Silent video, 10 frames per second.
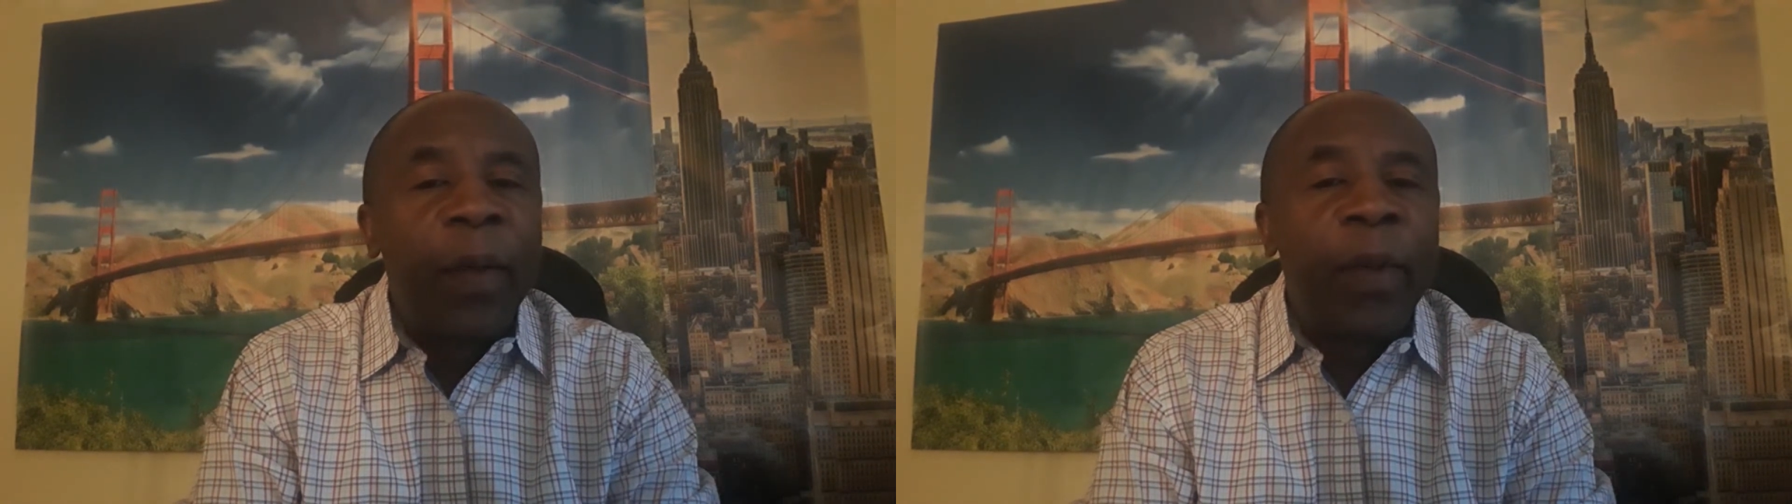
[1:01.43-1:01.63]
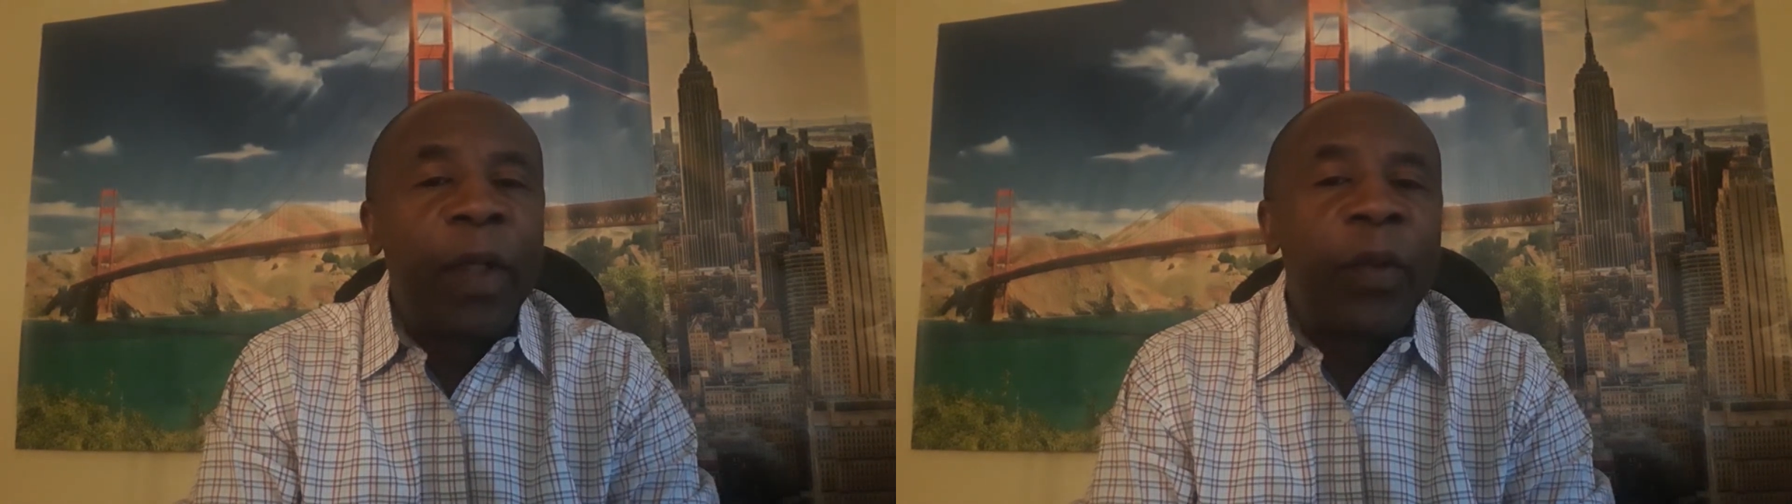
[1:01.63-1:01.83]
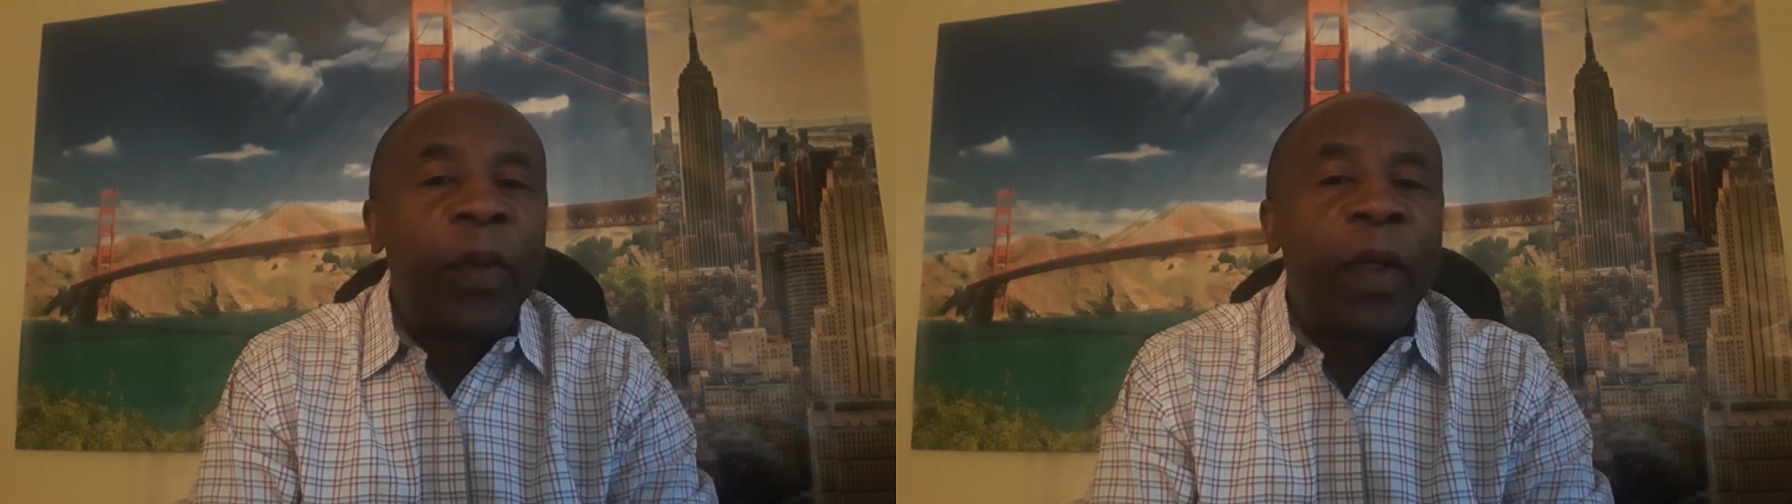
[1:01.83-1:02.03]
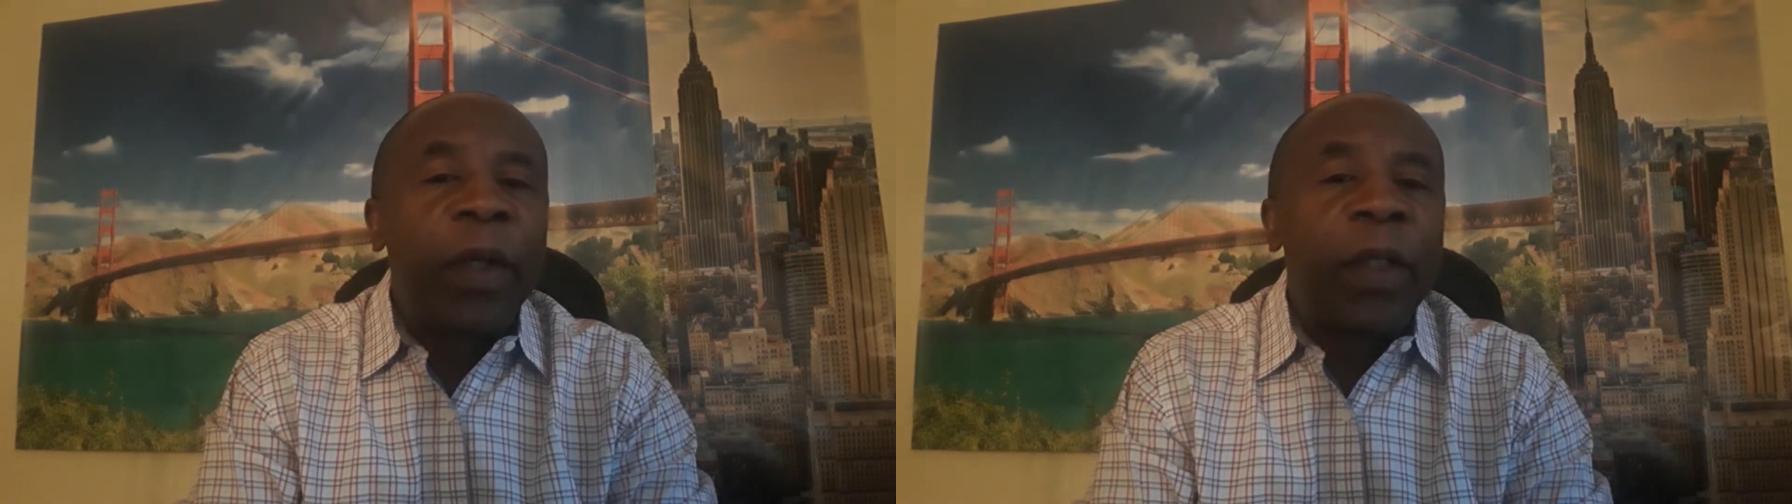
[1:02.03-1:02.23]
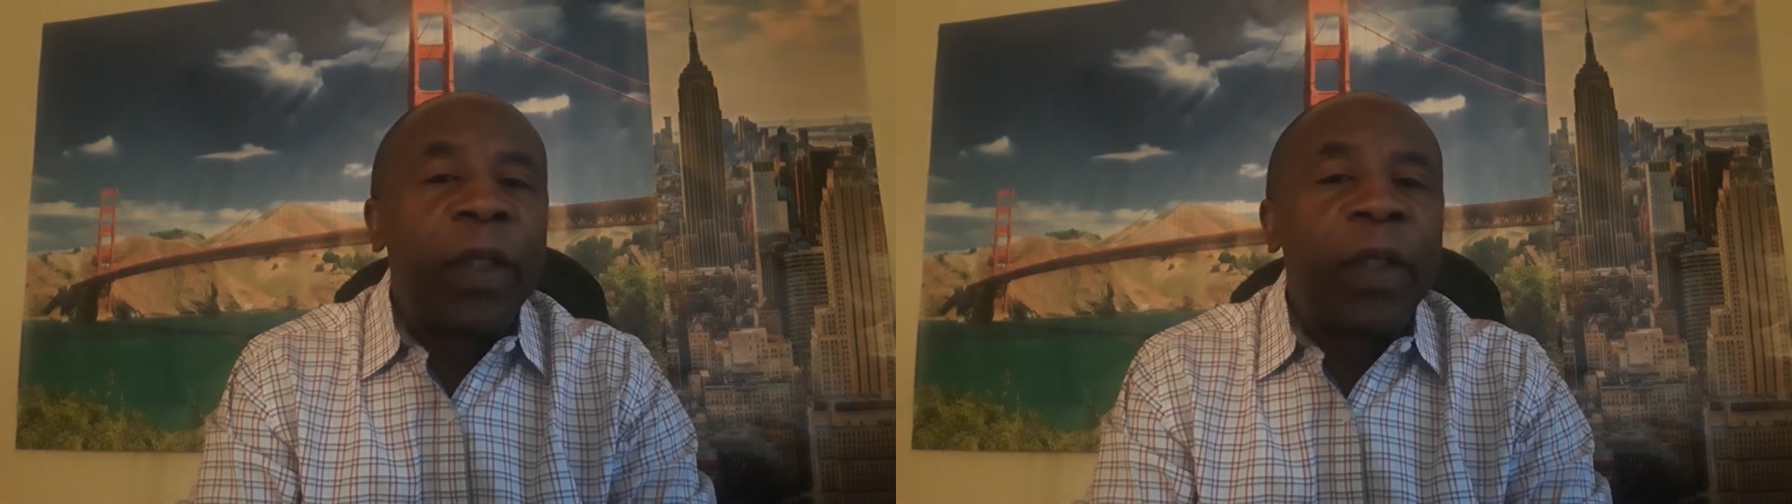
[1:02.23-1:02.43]
But
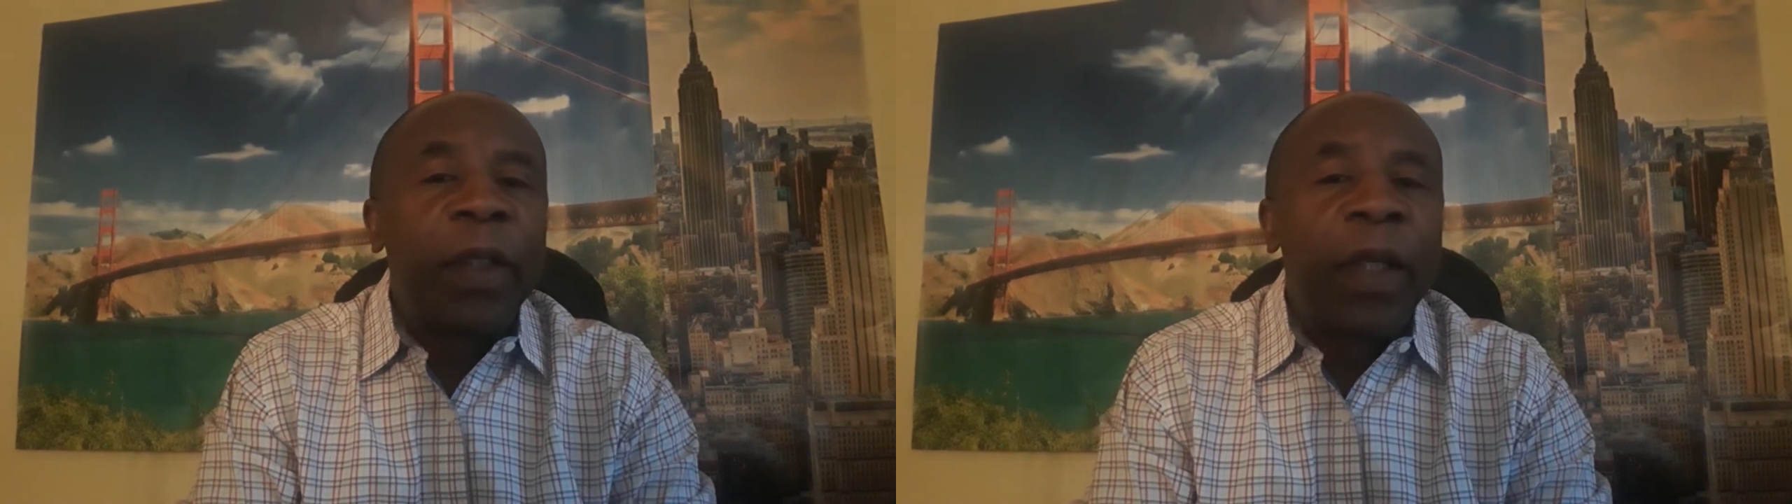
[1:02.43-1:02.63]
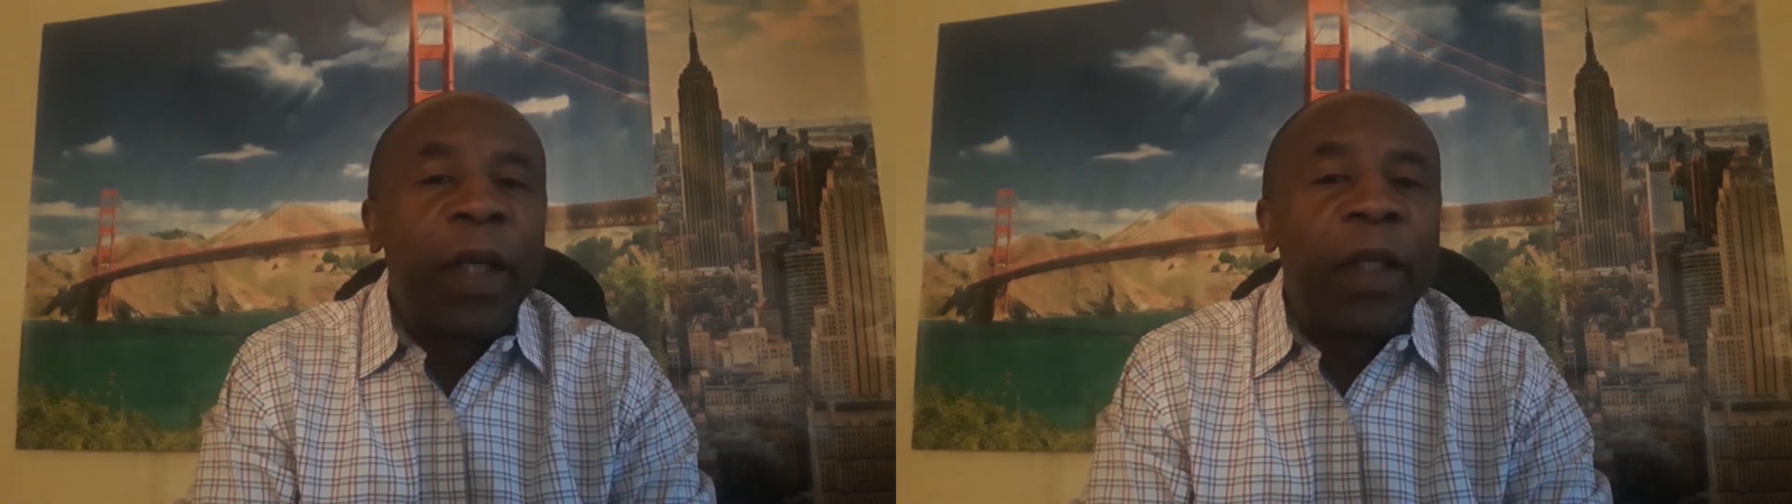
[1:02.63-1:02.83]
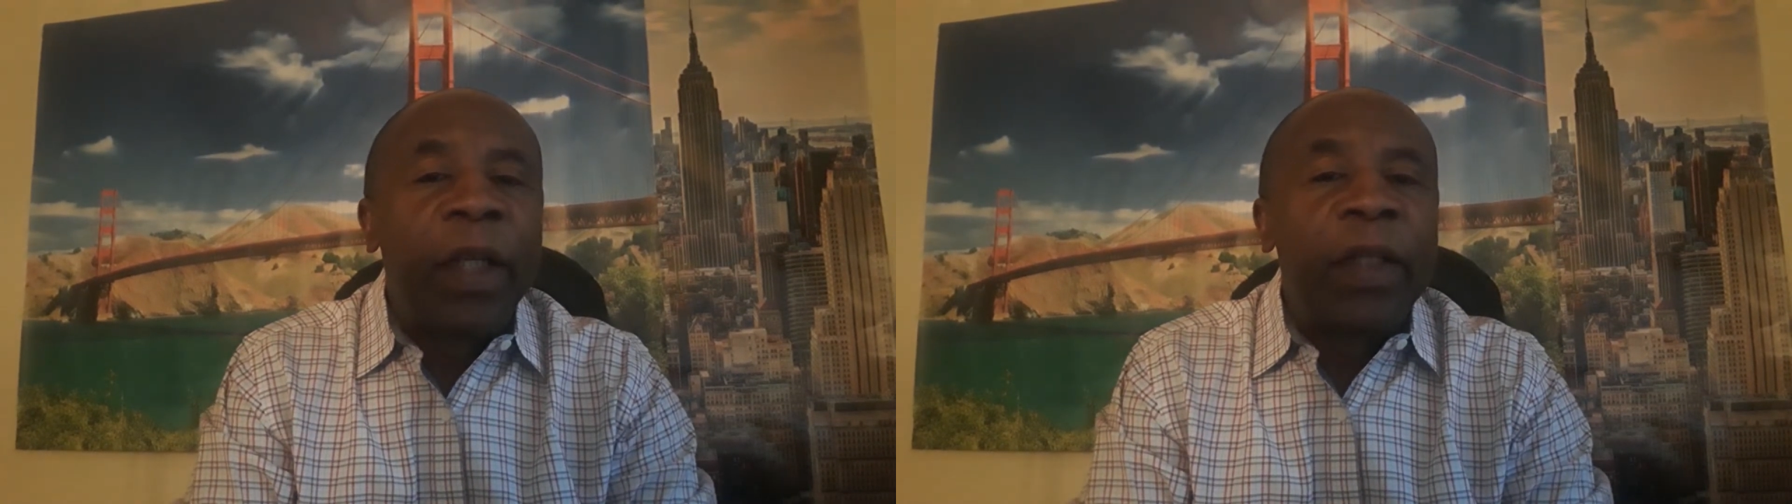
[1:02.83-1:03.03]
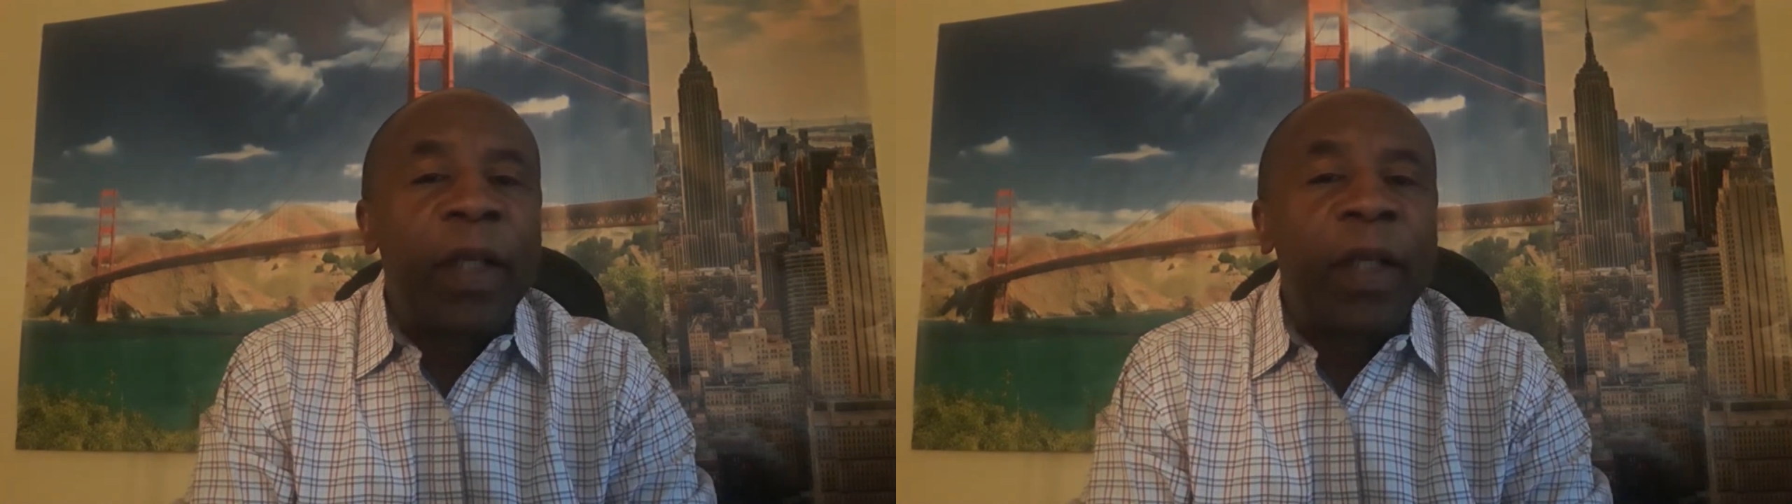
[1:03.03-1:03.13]
there's